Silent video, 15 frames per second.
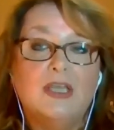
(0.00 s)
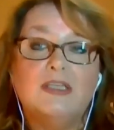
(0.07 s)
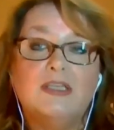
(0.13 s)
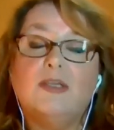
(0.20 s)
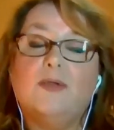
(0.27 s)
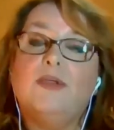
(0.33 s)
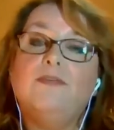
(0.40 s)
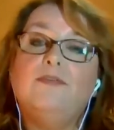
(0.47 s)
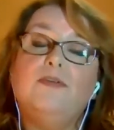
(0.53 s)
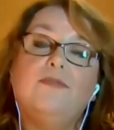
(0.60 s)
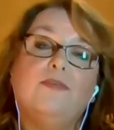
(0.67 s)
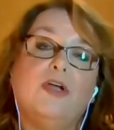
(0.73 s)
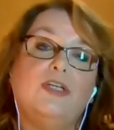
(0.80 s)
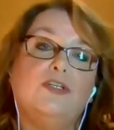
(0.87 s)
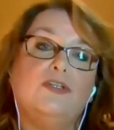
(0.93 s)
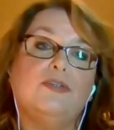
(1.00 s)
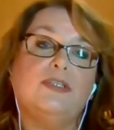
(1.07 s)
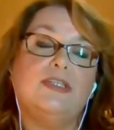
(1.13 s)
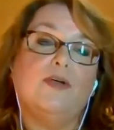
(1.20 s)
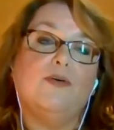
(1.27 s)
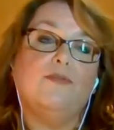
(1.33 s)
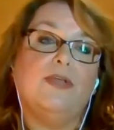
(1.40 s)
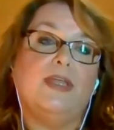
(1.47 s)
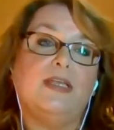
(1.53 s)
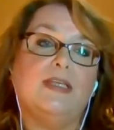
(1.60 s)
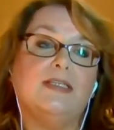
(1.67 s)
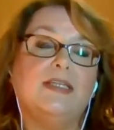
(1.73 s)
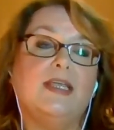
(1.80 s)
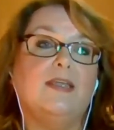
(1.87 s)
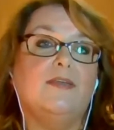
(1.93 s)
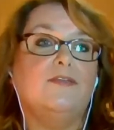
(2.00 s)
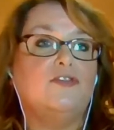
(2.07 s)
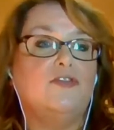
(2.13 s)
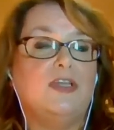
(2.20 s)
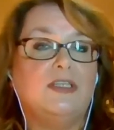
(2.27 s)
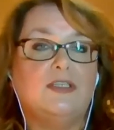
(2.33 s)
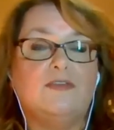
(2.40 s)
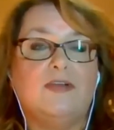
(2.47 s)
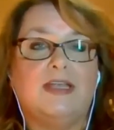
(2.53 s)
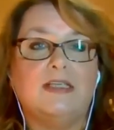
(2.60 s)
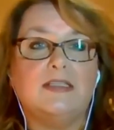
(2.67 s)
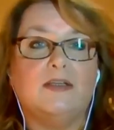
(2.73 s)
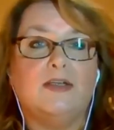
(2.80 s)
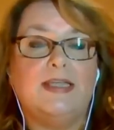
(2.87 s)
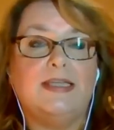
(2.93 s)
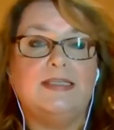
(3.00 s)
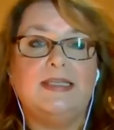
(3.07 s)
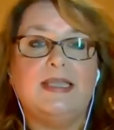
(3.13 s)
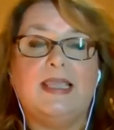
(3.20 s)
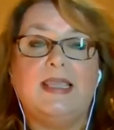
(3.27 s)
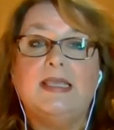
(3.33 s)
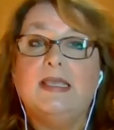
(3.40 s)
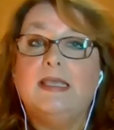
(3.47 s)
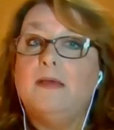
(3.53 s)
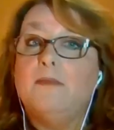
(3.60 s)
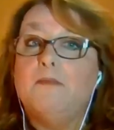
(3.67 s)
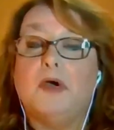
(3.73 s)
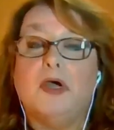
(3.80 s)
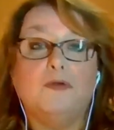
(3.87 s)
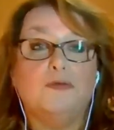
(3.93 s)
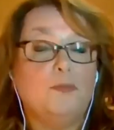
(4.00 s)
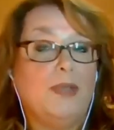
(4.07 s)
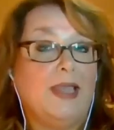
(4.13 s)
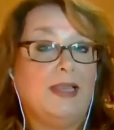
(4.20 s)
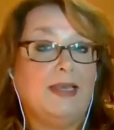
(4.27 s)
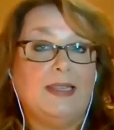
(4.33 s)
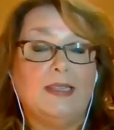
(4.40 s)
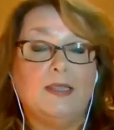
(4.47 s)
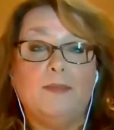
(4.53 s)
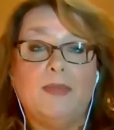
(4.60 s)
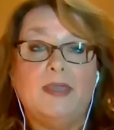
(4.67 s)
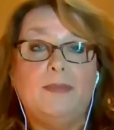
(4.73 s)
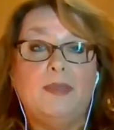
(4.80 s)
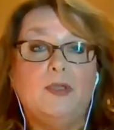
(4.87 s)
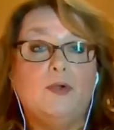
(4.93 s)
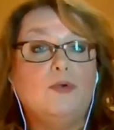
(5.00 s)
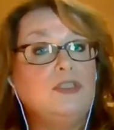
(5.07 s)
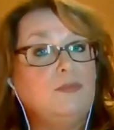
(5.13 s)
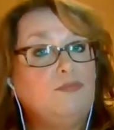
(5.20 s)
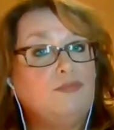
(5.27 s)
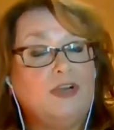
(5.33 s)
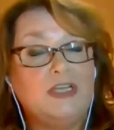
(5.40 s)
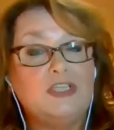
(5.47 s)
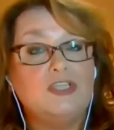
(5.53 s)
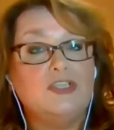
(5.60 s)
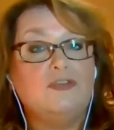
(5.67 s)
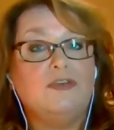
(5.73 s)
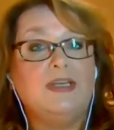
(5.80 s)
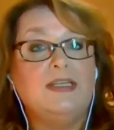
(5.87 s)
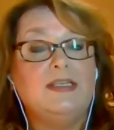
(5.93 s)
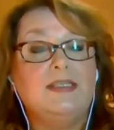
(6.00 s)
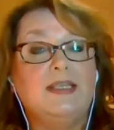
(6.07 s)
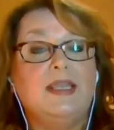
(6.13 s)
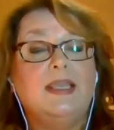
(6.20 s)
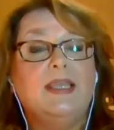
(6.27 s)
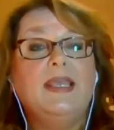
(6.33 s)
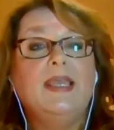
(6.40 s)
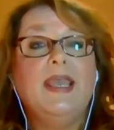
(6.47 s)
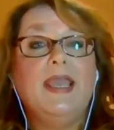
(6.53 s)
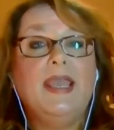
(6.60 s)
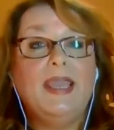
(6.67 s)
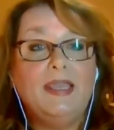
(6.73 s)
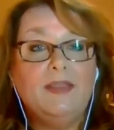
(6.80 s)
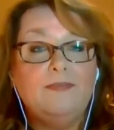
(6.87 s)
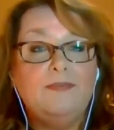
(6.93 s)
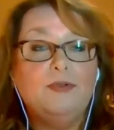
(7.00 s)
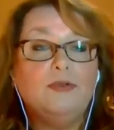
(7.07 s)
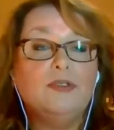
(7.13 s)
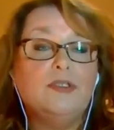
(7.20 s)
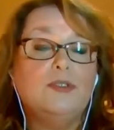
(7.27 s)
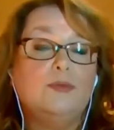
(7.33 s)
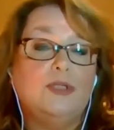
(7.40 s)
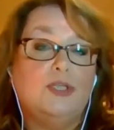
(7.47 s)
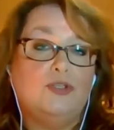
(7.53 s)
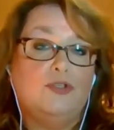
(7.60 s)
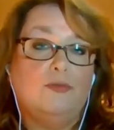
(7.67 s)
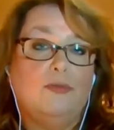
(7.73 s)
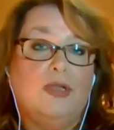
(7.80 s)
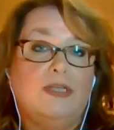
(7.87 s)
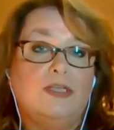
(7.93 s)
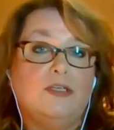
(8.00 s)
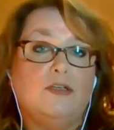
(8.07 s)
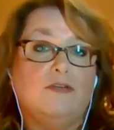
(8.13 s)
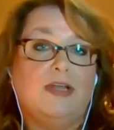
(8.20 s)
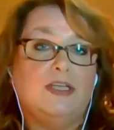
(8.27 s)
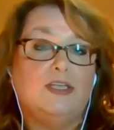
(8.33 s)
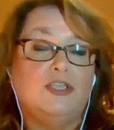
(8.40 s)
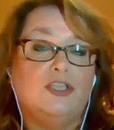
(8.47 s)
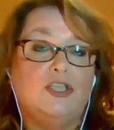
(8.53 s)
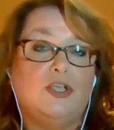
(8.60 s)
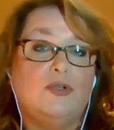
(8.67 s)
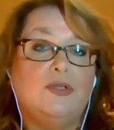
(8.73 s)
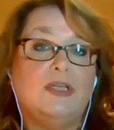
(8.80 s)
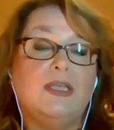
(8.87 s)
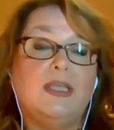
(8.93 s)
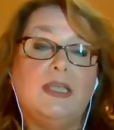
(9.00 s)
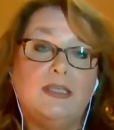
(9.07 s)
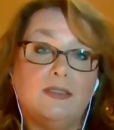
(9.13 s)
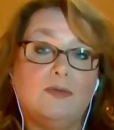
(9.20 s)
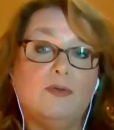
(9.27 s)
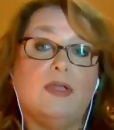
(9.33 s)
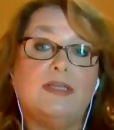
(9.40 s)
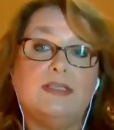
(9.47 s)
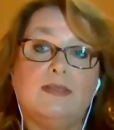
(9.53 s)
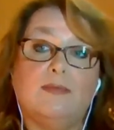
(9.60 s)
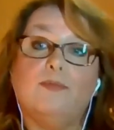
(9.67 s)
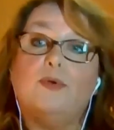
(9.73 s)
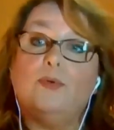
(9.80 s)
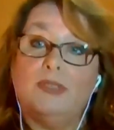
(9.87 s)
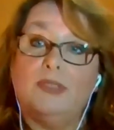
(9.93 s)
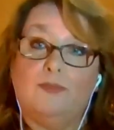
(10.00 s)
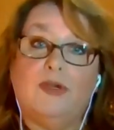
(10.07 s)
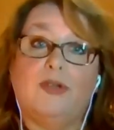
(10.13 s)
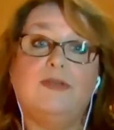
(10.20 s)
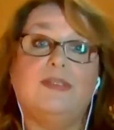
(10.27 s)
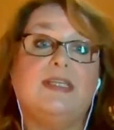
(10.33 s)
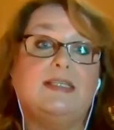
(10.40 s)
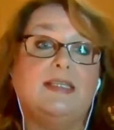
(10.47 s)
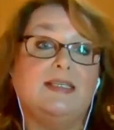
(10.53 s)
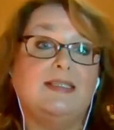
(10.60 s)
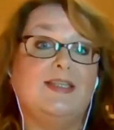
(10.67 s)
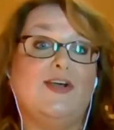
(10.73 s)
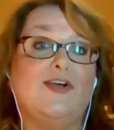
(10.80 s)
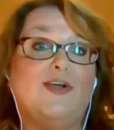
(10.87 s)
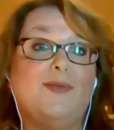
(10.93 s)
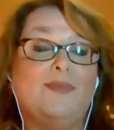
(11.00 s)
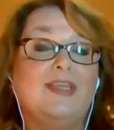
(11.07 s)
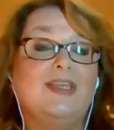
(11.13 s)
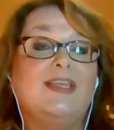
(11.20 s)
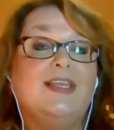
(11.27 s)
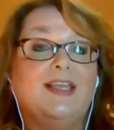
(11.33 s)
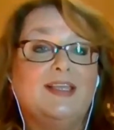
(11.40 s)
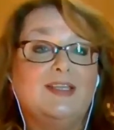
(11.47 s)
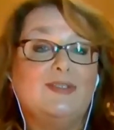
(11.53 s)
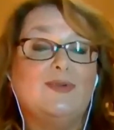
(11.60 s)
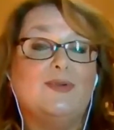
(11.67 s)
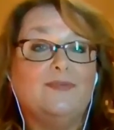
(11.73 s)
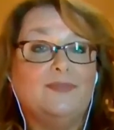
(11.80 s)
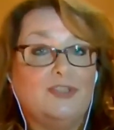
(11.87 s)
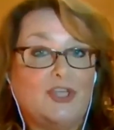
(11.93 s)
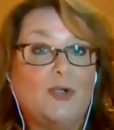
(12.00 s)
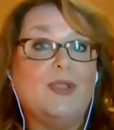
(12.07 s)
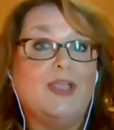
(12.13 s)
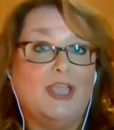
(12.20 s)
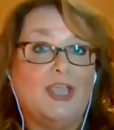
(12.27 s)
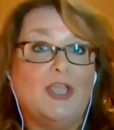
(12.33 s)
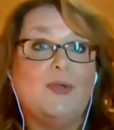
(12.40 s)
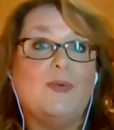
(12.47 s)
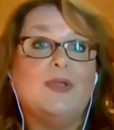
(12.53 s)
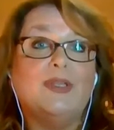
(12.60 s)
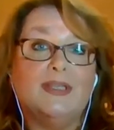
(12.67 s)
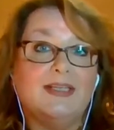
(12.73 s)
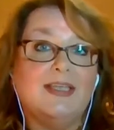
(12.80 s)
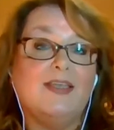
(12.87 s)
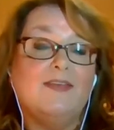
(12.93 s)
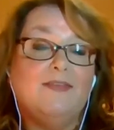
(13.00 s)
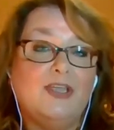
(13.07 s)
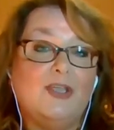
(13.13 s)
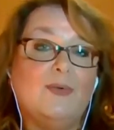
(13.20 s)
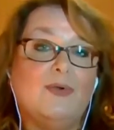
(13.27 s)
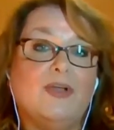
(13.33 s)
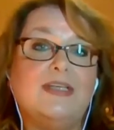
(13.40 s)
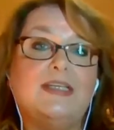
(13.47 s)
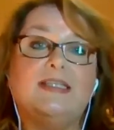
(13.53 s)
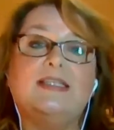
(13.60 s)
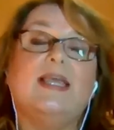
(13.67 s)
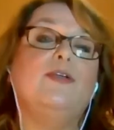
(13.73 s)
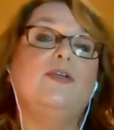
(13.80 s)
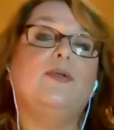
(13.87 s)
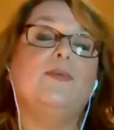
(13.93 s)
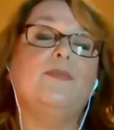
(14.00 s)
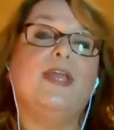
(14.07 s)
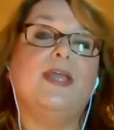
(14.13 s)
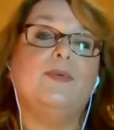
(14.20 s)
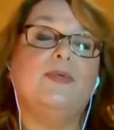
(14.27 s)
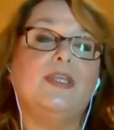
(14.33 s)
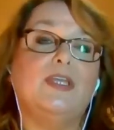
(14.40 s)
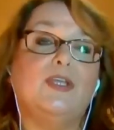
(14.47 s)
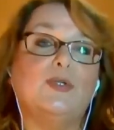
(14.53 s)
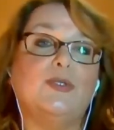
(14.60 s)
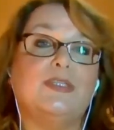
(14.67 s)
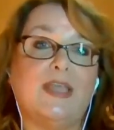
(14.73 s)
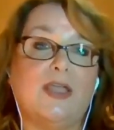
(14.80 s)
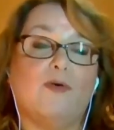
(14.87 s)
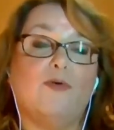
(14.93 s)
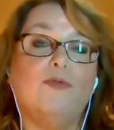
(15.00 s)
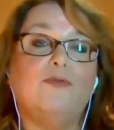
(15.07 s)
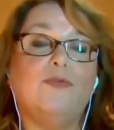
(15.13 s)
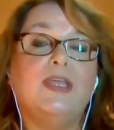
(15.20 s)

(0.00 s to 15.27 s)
So if you find yourself in a state of stress or anxiety, mild panic maybe, or depression or anything, if you can switch your mind to gratitude, and it is quite simple with the processes that I'm sort of showing you and giving you ideas how you can play with it yourself,